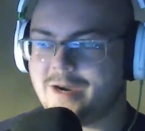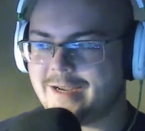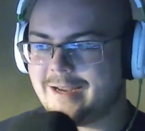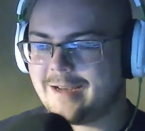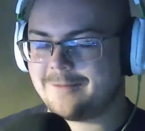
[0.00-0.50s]

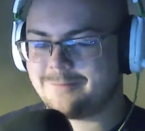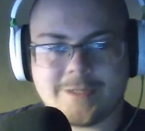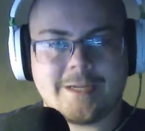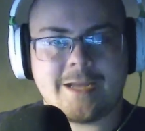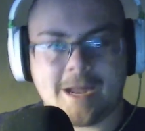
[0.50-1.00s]
walking in,
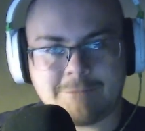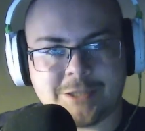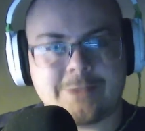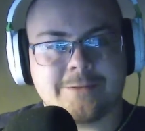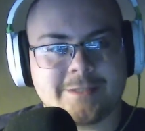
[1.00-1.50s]
but I'm
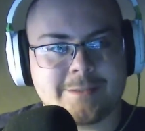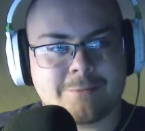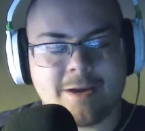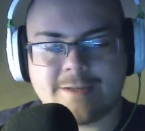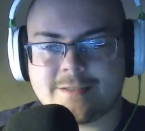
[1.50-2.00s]
genuinely
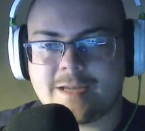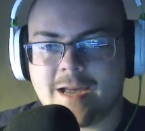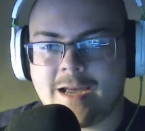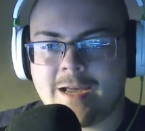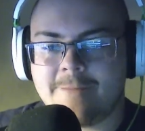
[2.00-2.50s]
surprised.
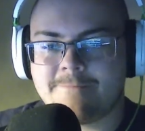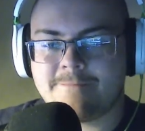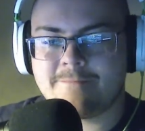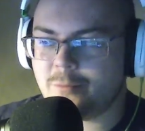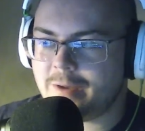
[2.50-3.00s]

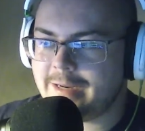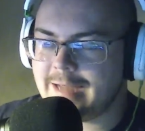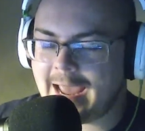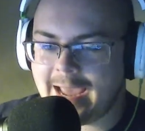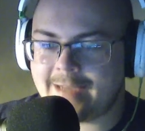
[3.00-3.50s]
For what it
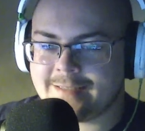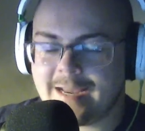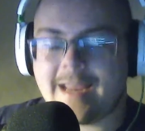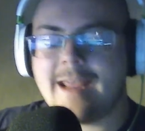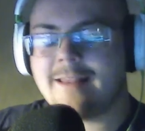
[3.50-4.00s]
has,
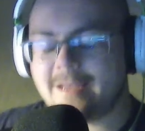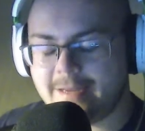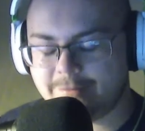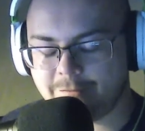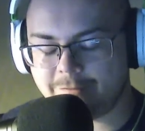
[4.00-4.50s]
and
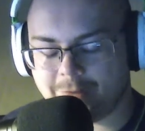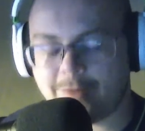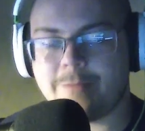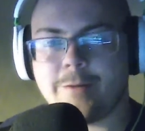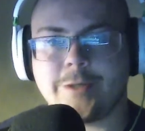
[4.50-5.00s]
they
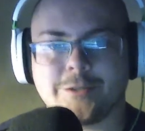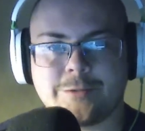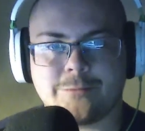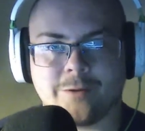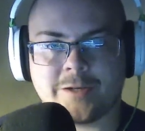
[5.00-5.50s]
very
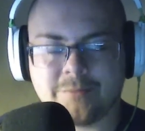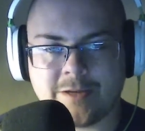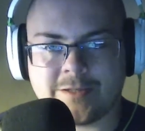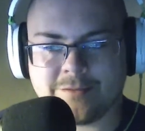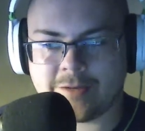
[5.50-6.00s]
much were
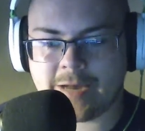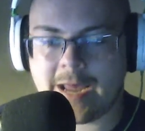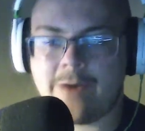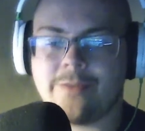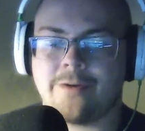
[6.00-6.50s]
expressive on
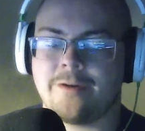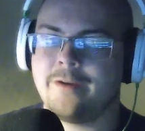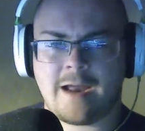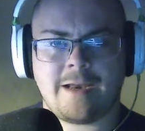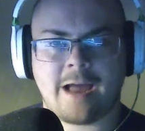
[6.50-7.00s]
how they're,
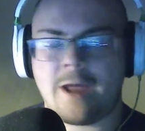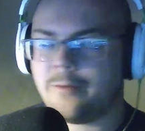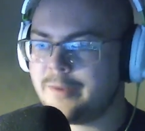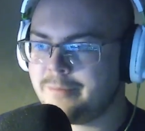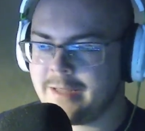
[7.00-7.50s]
I
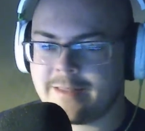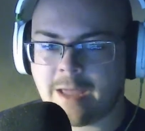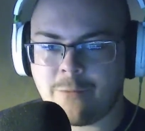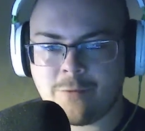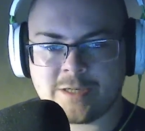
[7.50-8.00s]
only played
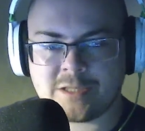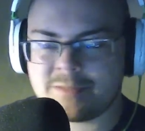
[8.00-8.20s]
that one